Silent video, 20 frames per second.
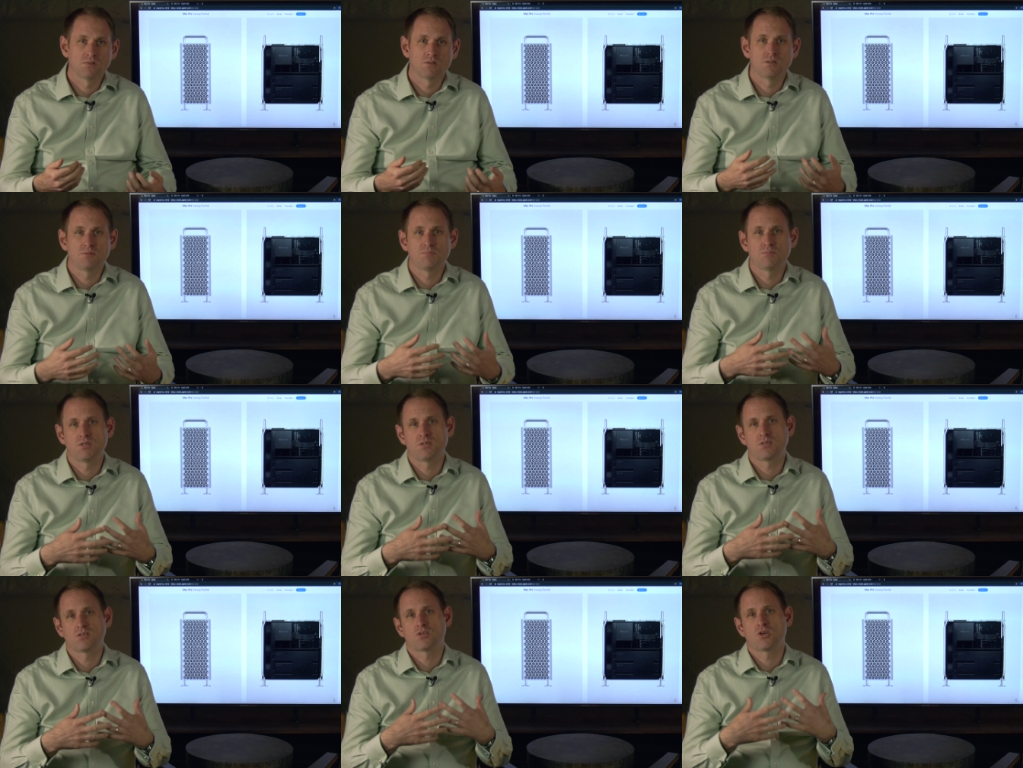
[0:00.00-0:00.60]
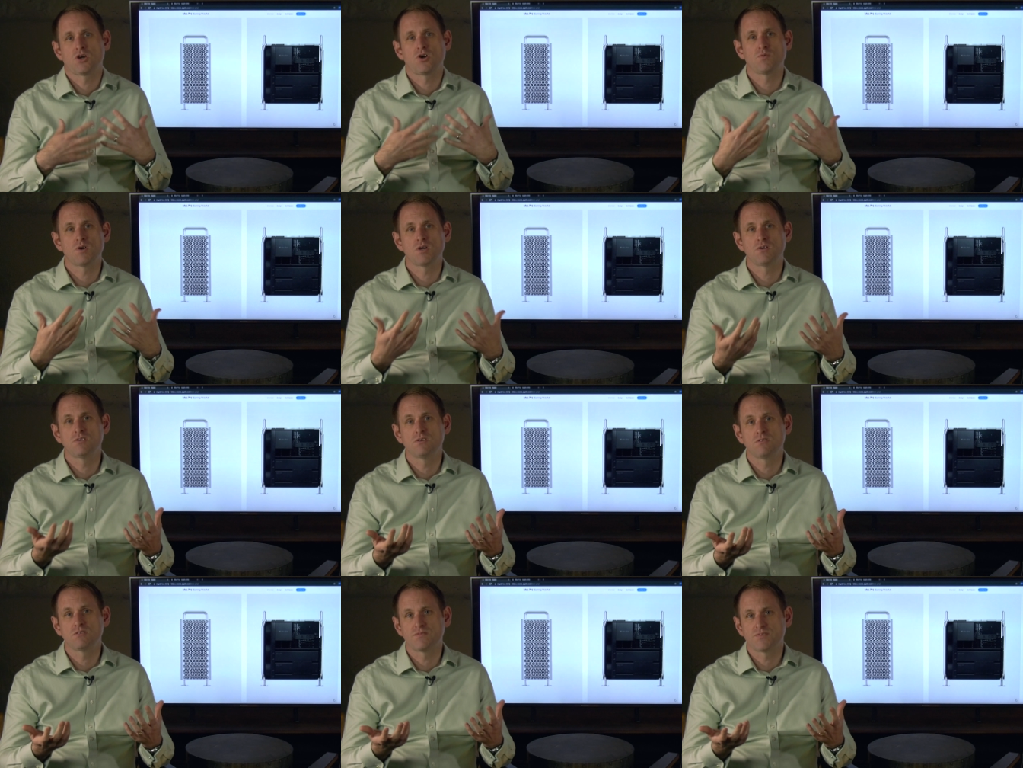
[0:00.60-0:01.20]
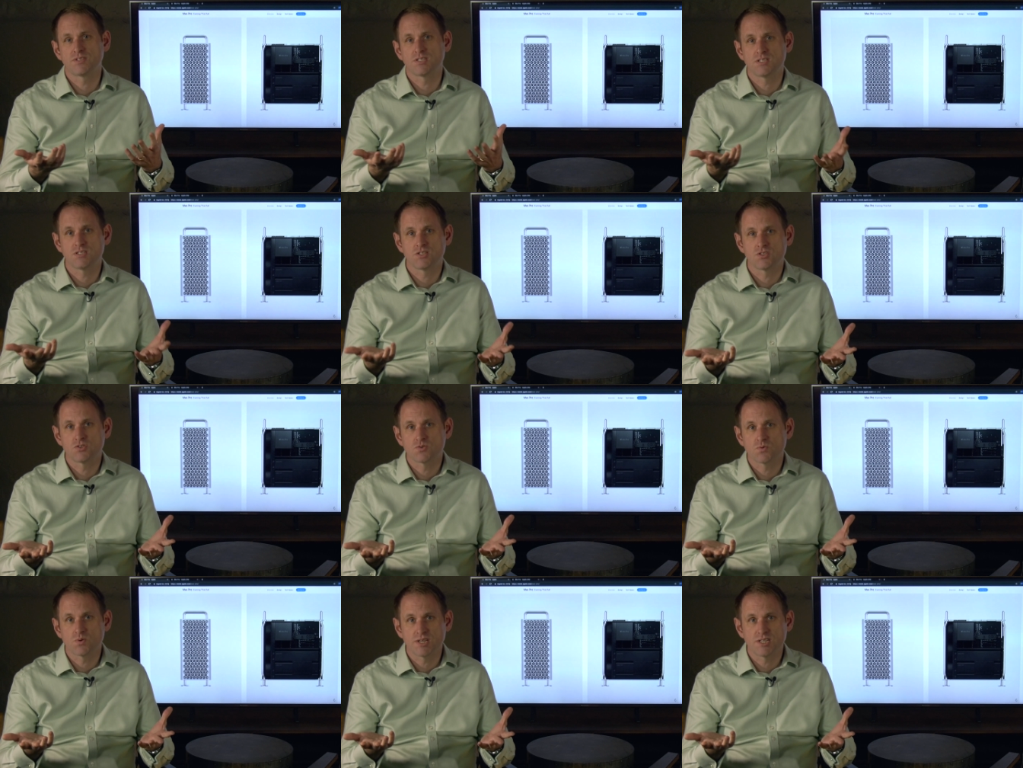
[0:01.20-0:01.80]
I'm a co-owner of a
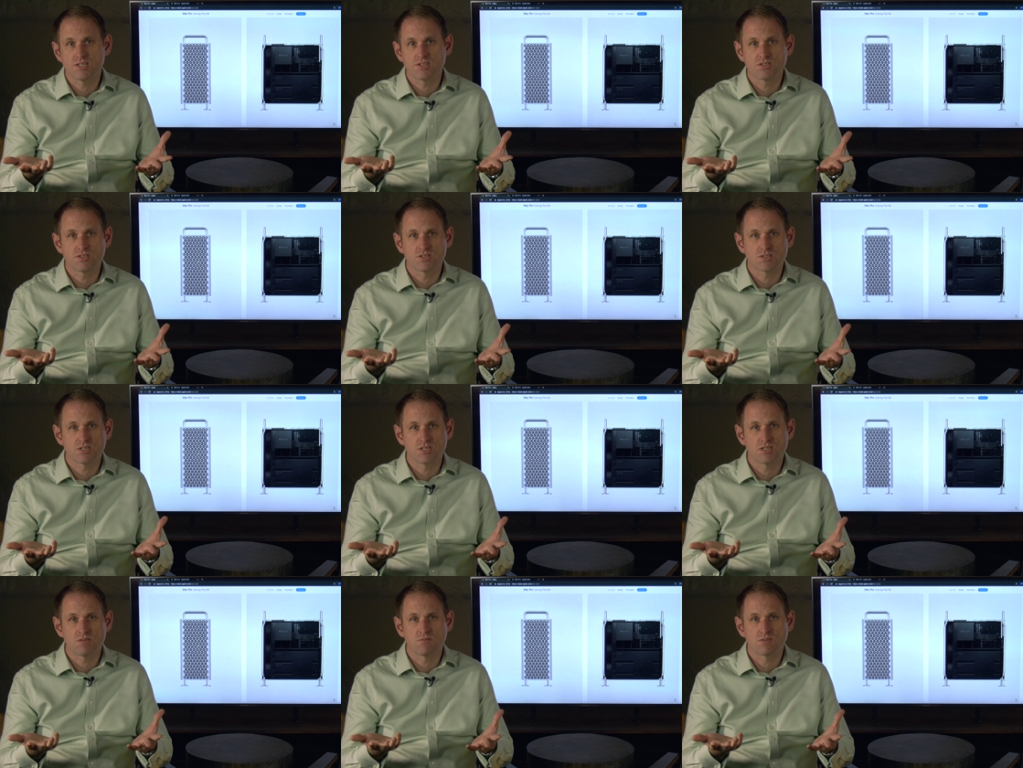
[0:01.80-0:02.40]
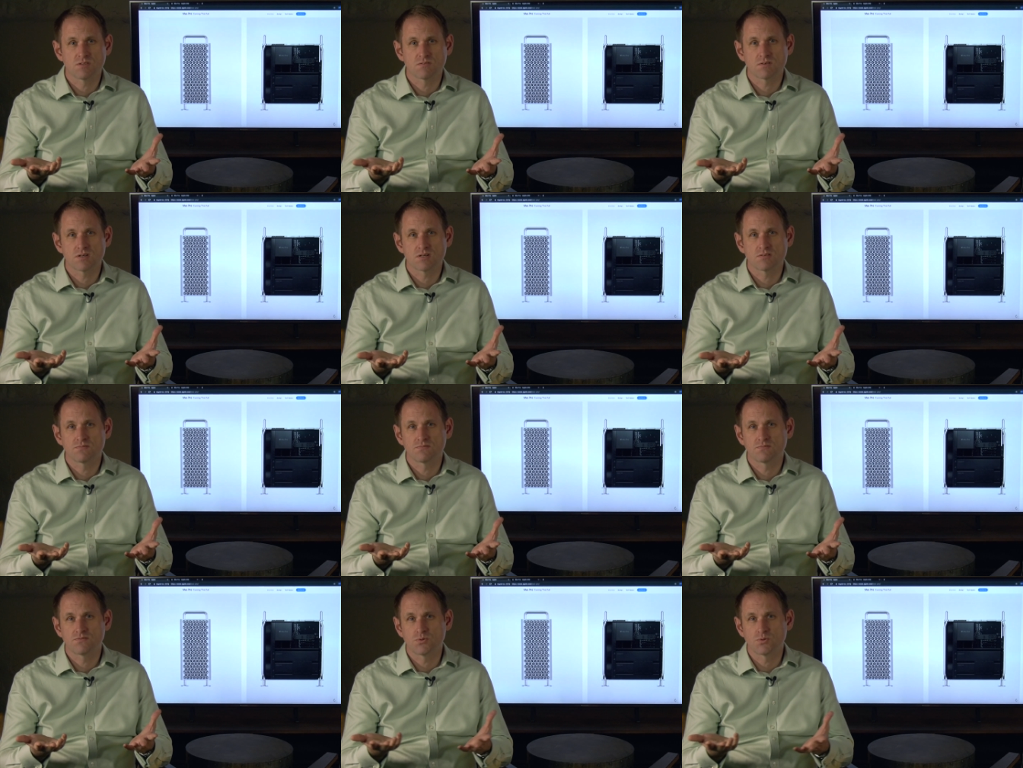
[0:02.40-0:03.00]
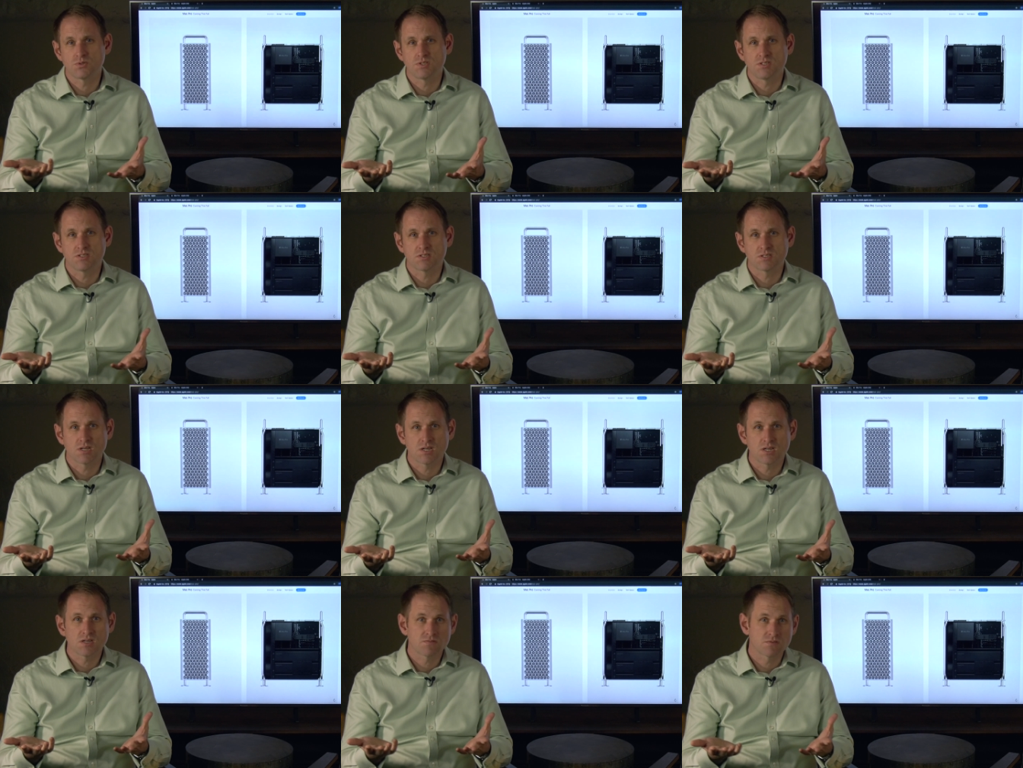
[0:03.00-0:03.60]
digital agency with around 40
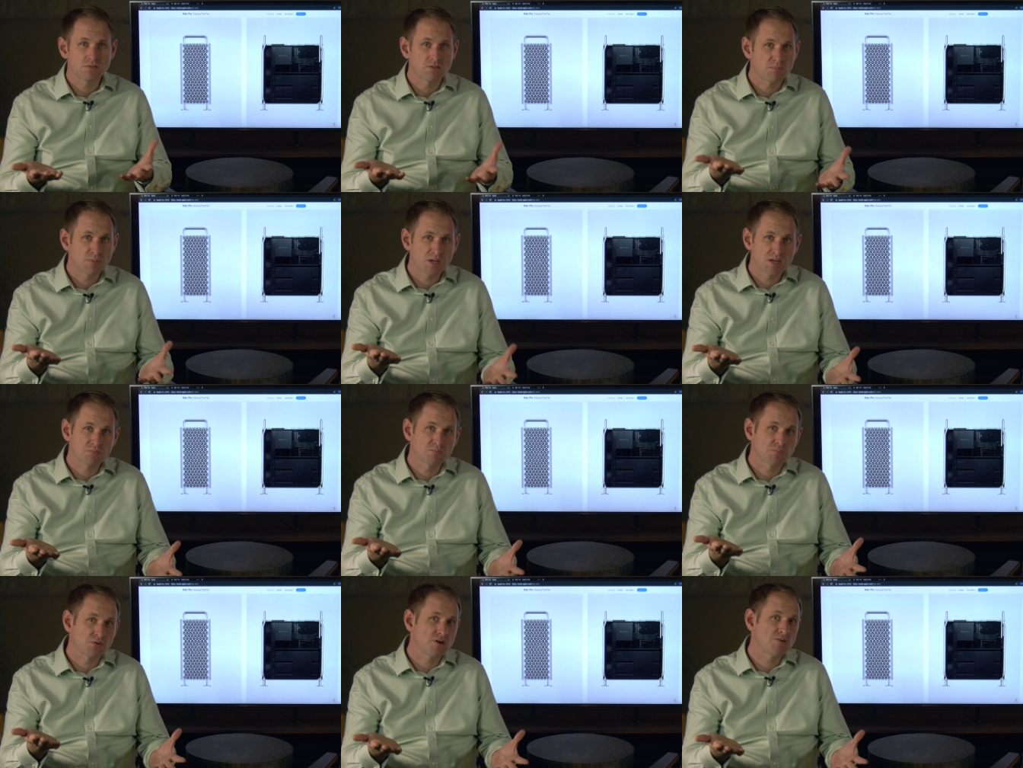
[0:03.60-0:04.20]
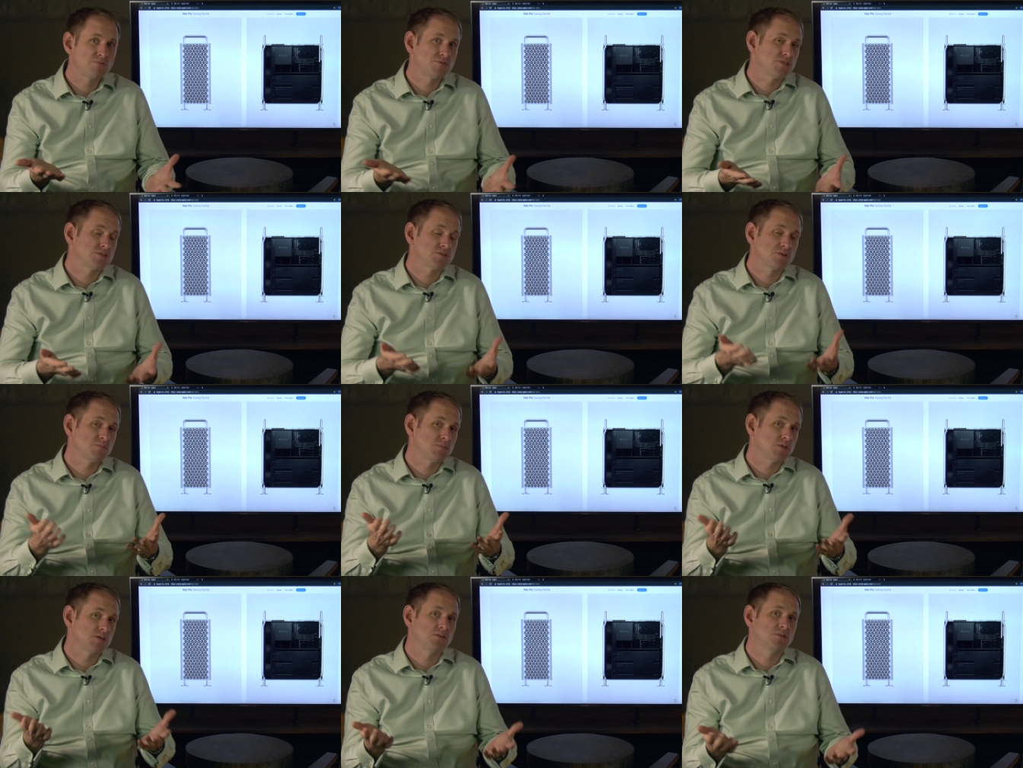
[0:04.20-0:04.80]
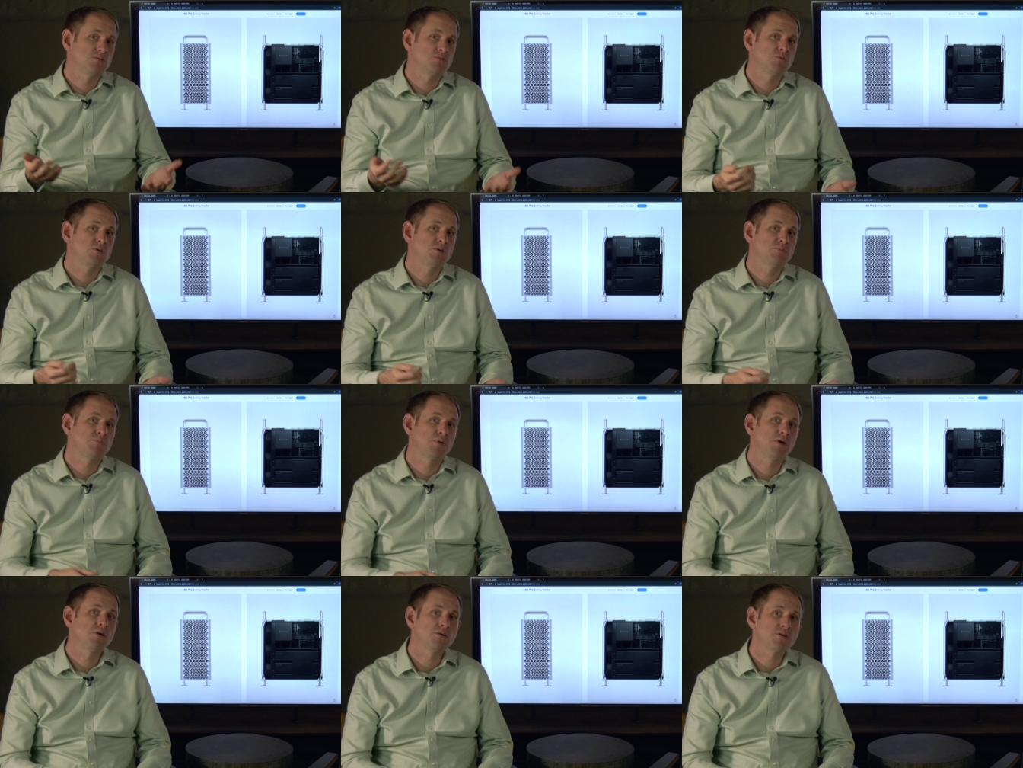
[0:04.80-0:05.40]
staff, and the Mac Pro is something that
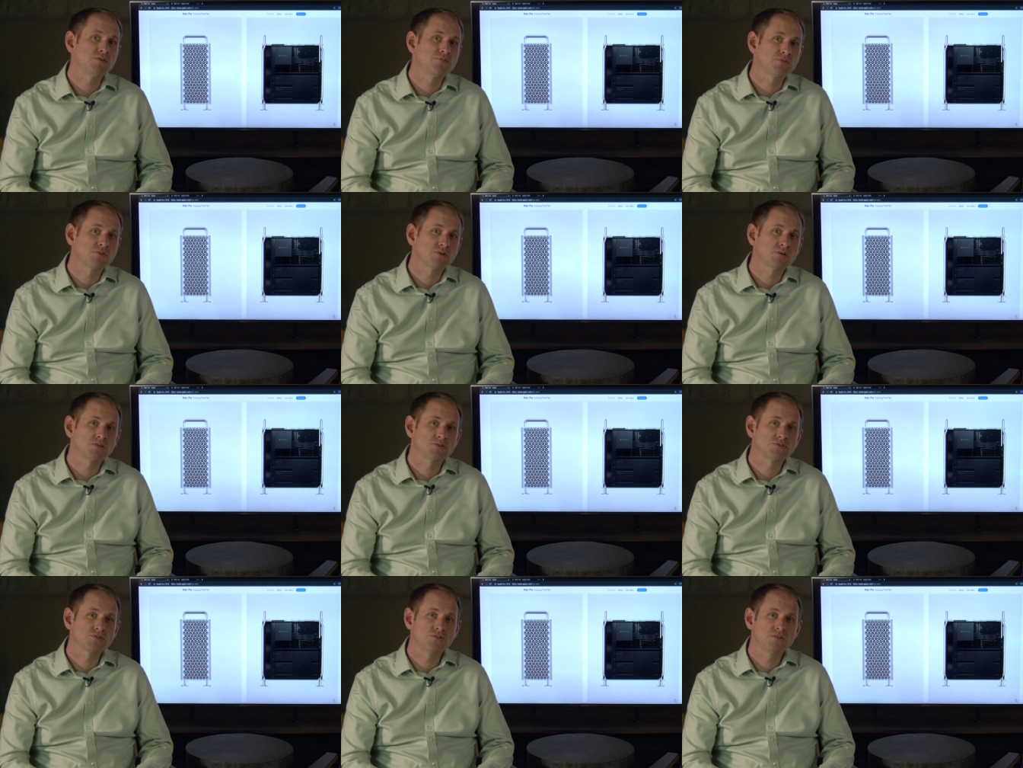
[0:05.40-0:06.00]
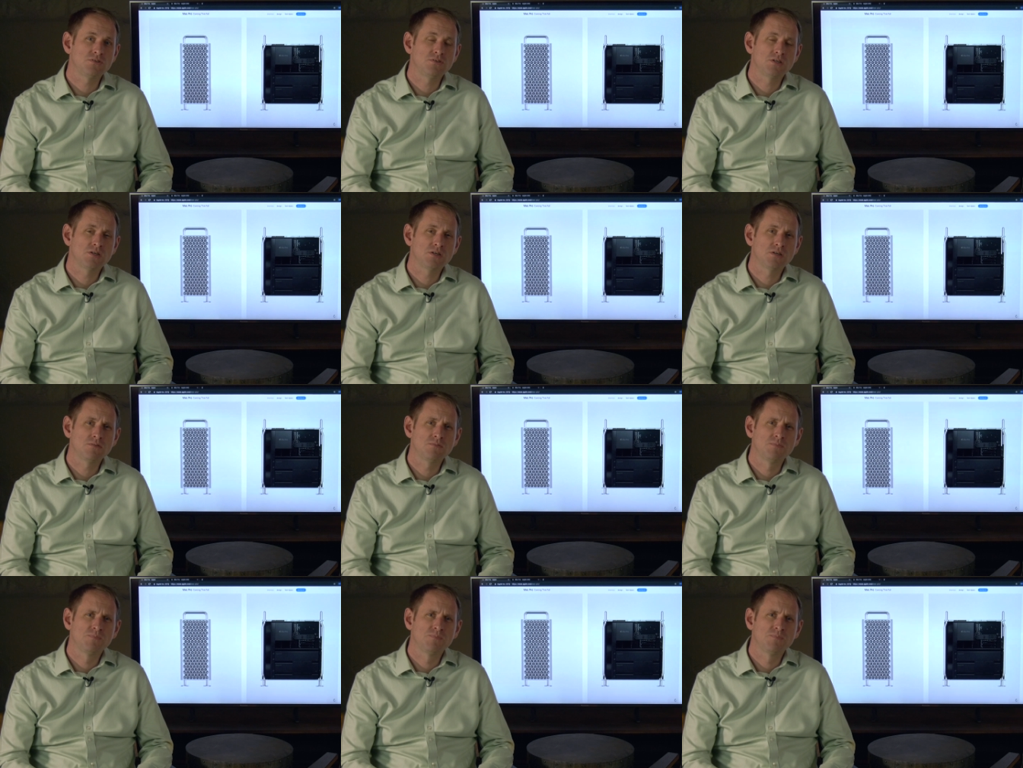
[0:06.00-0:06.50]
we buy for our studio.